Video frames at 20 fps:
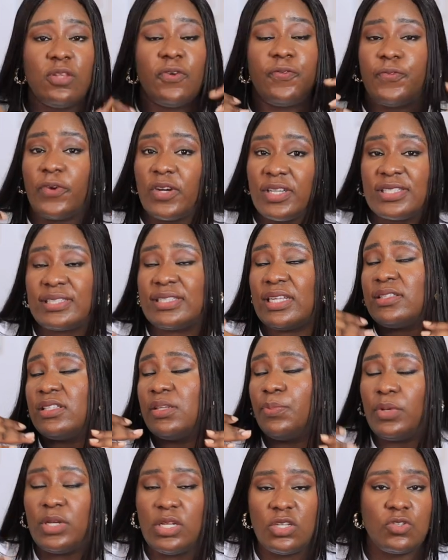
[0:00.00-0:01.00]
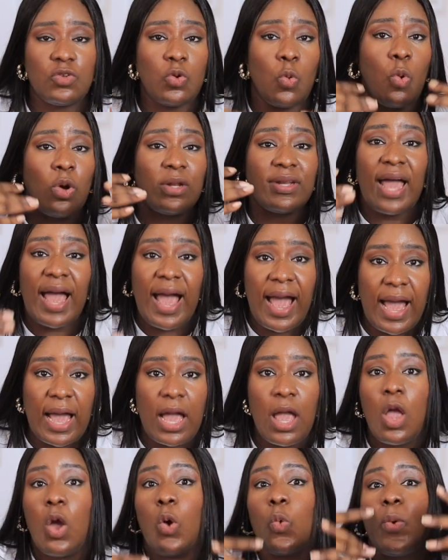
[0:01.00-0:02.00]
The first 30 minutes, 1
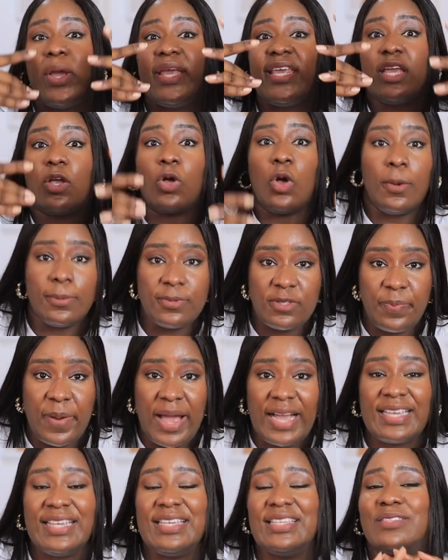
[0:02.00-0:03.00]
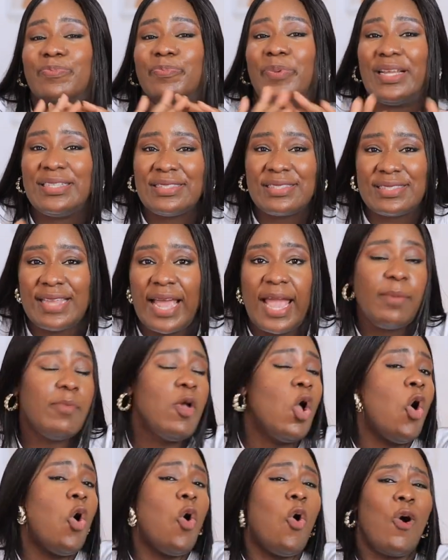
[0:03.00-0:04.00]
hour, when he comes back, he spends time
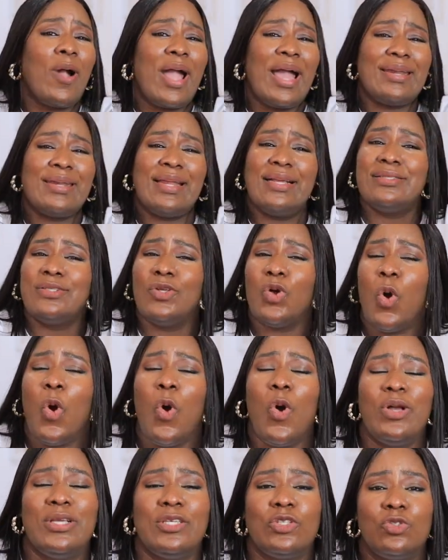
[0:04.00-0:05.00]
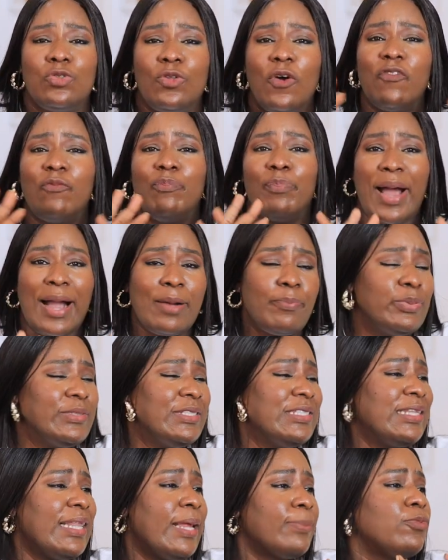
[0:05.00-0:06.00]
organizing all his stuff back, put
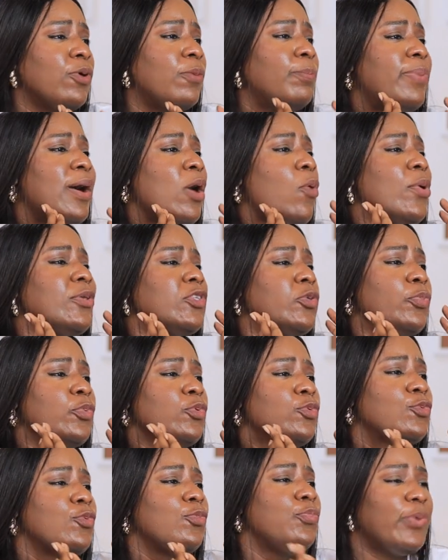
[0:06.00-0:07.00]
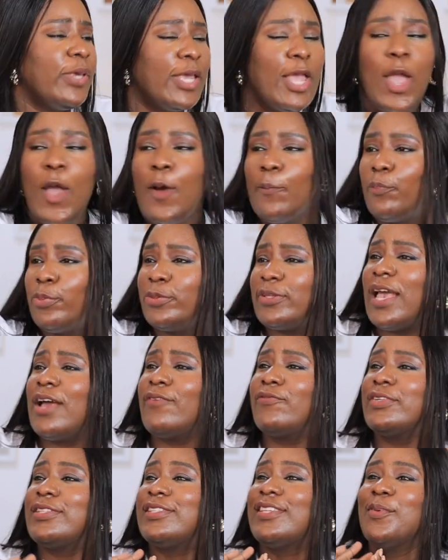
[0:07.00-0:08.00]
his laptop back where it's supposed to be, put
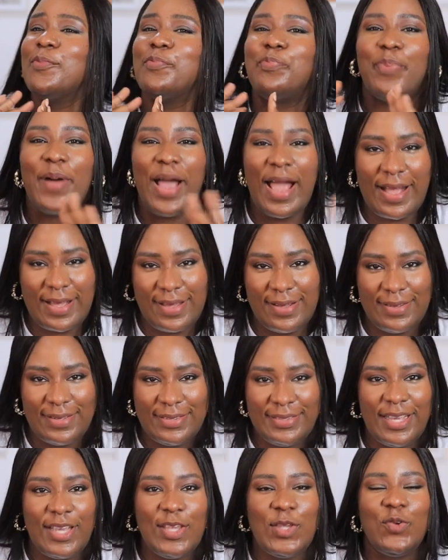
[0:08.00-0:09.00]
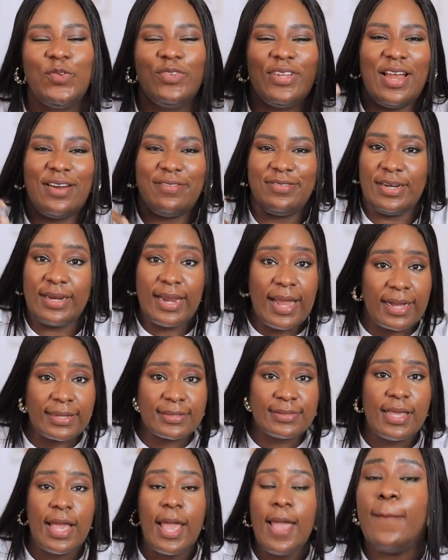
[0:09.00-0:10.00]
everything back, then he will now
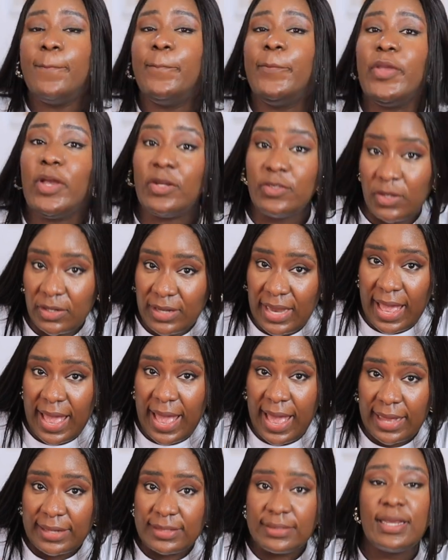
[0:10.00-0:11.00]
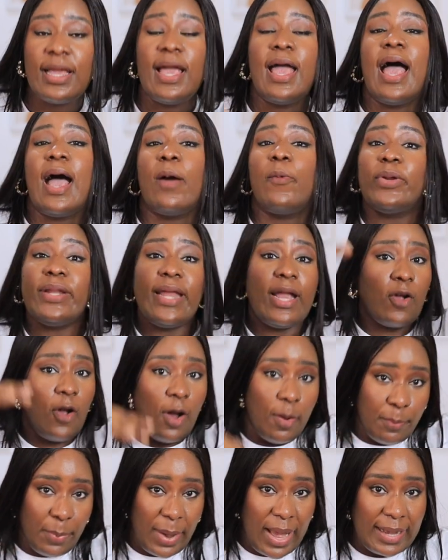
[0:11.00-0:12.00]
relax. Me, on the other hand, when I
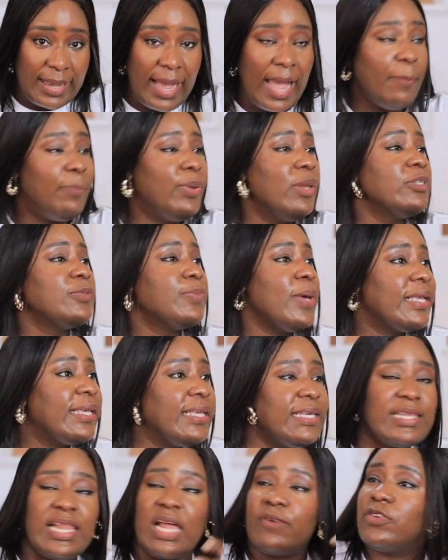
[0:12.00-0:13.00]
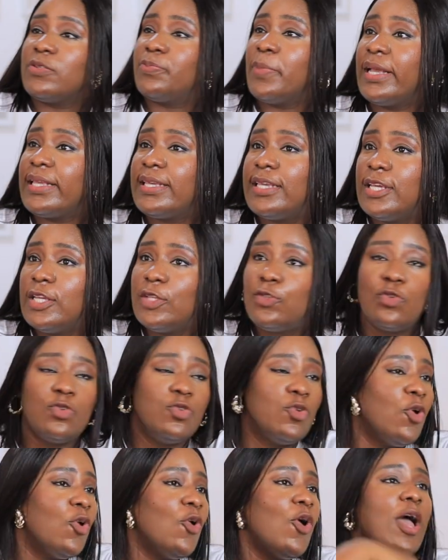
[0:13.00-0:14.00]
come back, I play with my kids, laugh with my kids, you
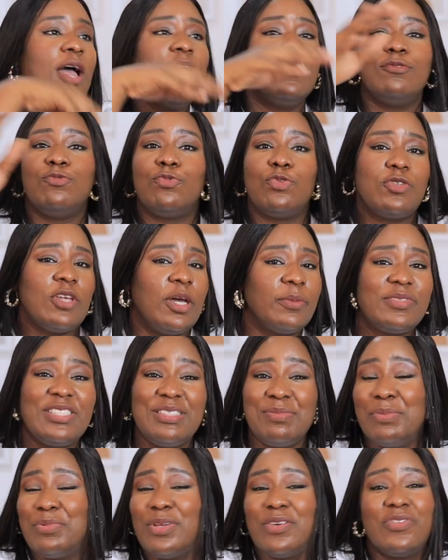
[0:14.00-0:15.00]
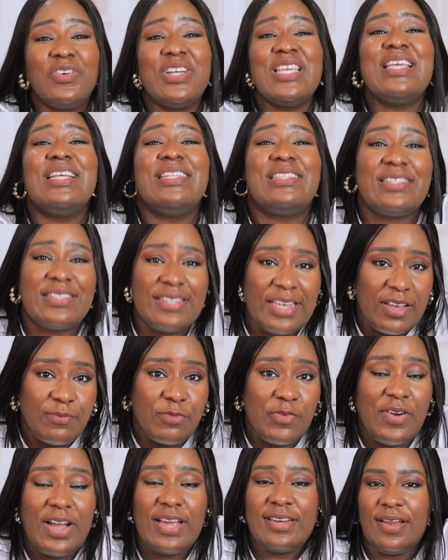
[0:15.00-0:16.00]
know, do some things, maybe even eat
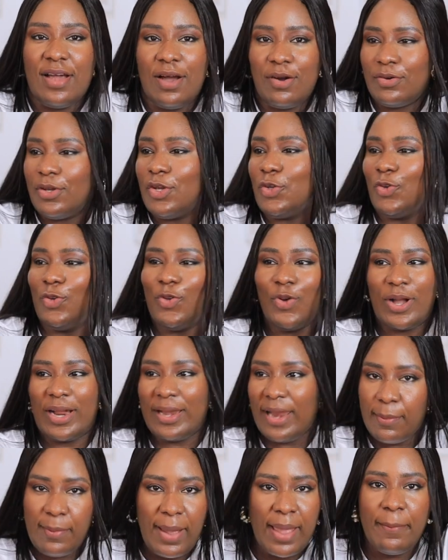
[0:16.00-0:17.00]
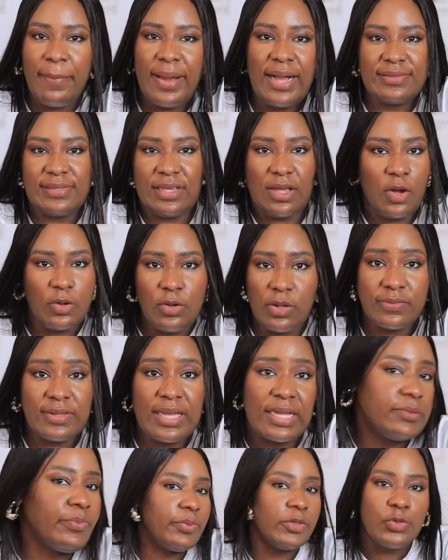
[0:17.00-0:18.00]
before I now, you know, clear my bags and all of
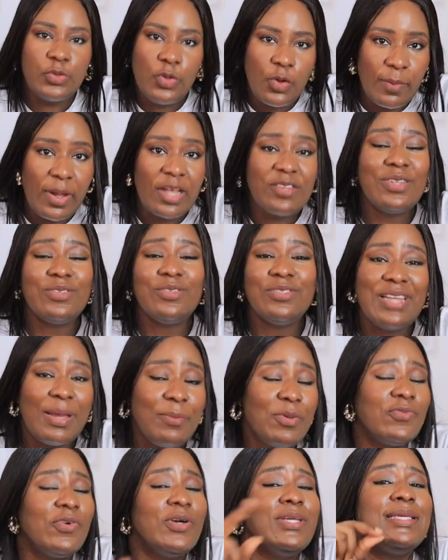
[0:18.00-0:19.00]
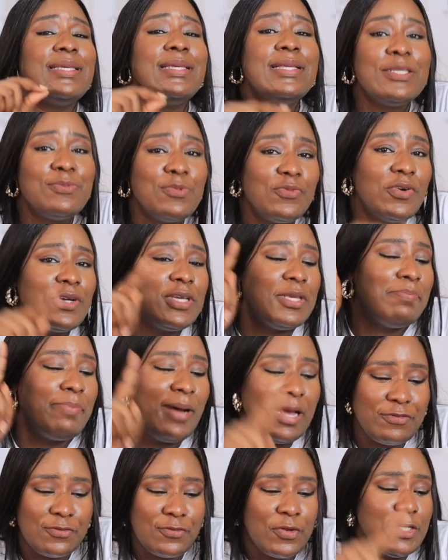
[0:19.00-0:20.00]
that. But no, my husband knows that before he eats, before he
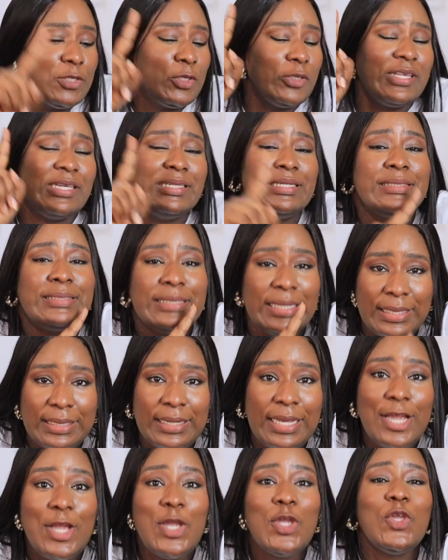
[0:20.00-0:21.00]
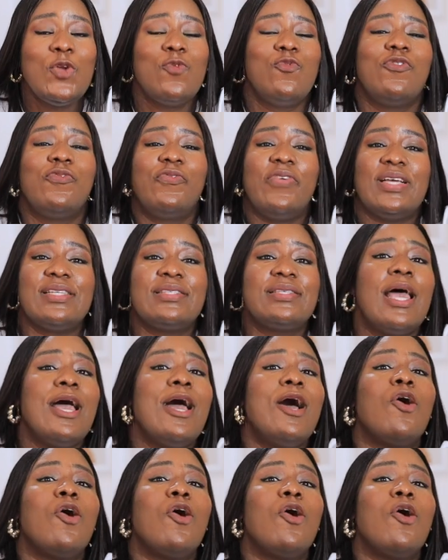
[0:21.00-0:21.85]
baths, before he does anything, he will first